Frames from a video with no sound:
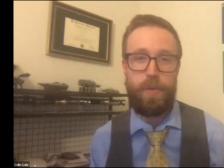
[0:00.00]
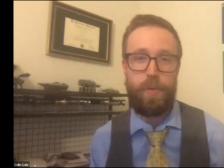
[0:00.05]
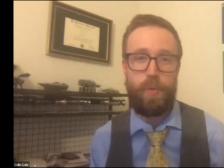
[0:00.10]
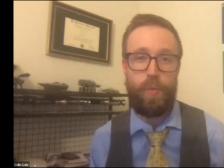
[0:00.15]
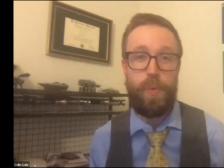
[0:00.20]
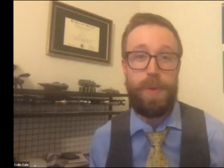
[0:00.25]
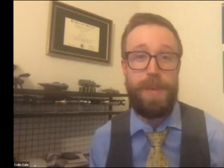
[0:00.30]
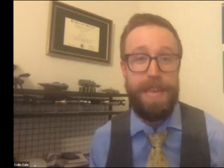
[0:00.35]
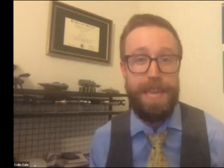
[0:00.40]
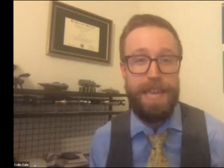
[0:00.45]

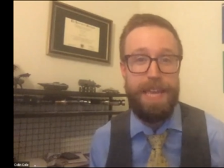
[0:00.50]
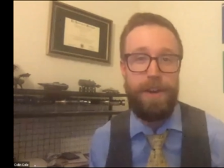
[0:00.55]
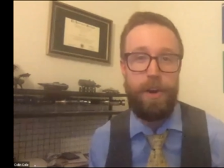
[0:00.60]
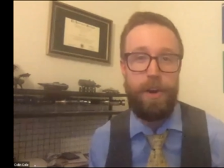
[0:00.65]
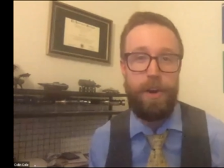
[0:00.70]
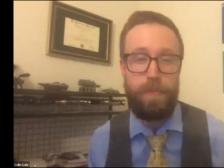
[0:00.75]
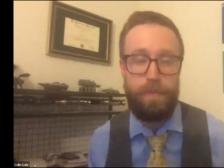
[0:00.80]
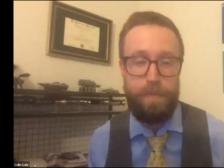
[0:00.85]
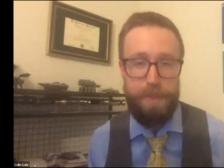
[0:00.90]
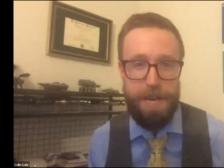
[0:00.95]
we
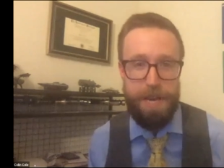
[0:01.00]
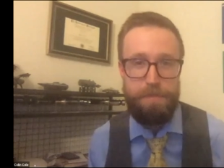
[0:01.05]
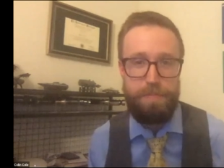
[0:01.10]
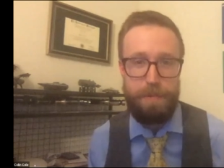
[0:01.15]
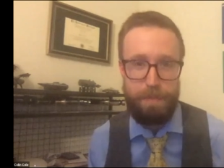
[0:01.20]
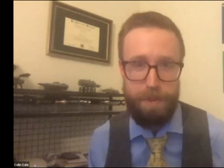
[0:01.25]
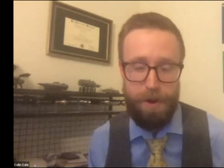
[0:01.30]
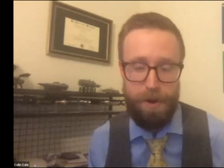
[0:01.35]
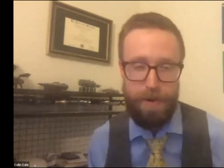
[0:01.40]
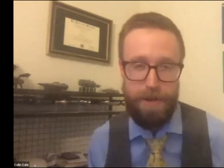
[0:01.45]
are big
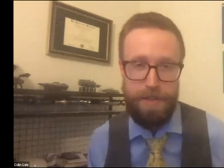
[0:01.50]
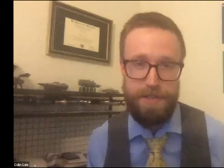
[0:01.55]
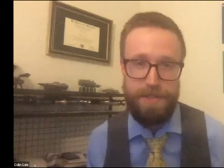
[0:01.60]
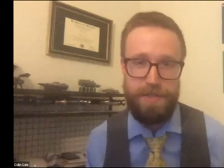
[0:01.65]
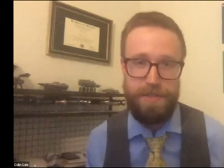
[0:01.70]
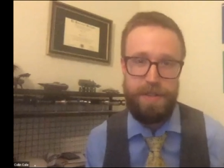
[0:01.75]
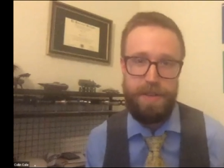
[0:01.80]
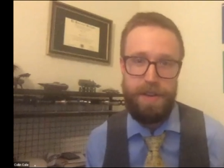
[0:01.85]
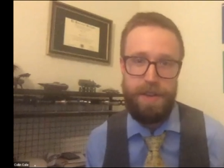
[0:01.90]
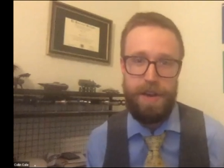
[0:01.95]

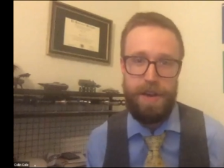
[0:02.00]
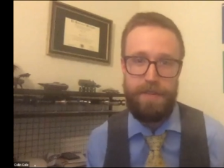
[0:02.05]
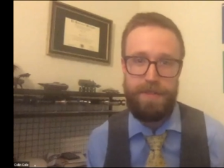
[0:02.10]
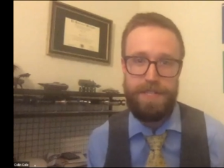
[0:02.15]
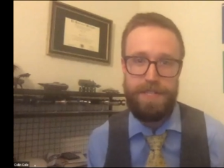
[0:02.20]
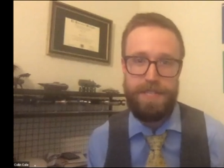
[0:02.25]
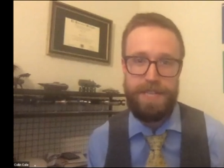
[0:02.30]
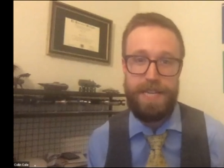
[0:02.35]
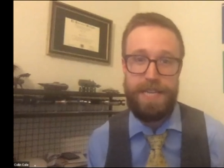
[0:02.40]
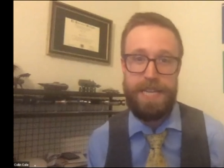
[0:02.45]
proponents of
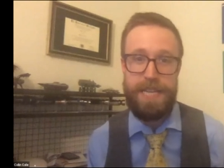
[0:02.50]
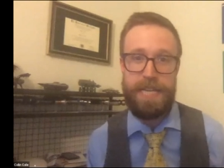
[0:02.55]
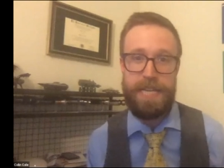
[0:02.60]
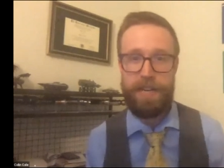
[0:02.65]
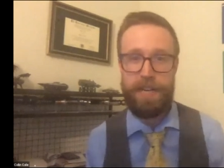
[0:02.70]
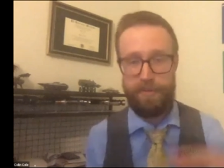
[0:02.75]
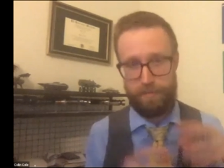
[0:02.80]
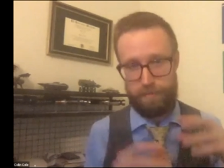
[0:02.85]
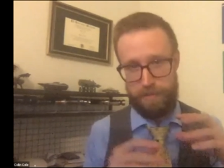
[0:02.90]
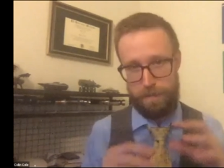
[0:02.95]
this idea
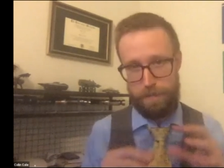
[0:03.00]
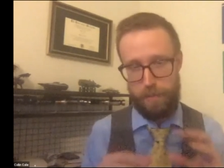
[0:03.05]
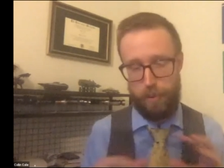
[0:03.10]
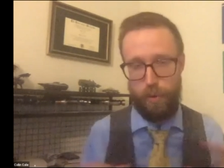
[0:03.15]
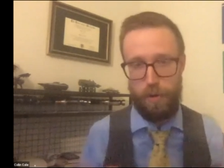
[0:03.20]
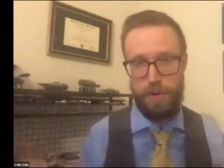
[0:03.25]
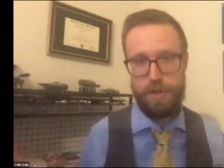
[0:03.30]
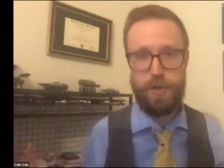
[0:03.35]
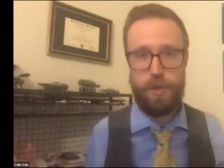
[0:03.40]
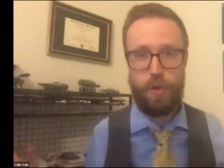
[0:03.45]
of
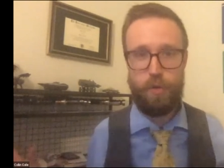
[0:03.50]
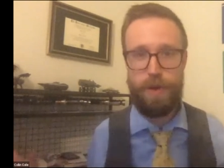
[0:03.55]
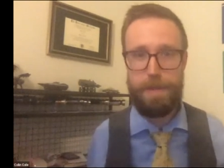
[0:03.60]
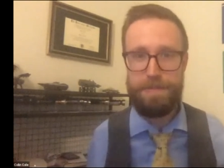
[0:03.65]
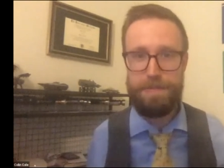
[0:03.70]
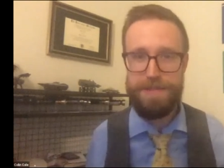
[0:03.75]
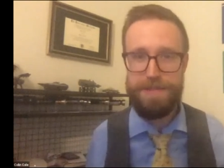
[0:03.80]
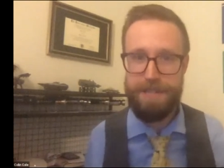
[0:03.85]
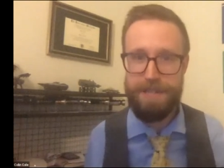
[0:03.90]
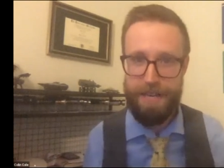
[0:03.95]
proportional
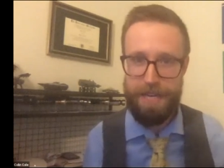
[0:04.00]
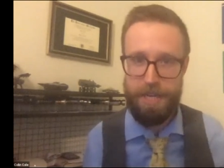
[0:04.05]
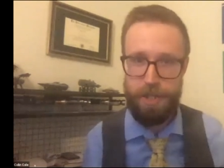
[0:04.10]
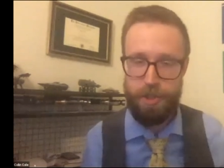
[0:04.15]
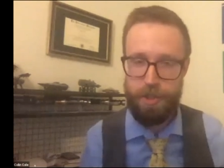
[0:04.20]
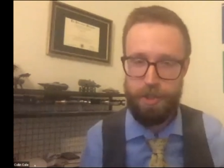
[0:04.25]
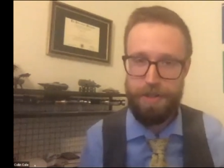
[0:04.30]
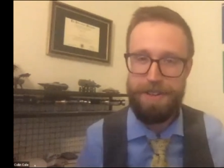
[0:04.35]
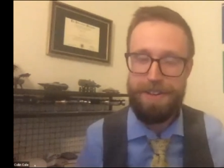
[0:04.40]
representation.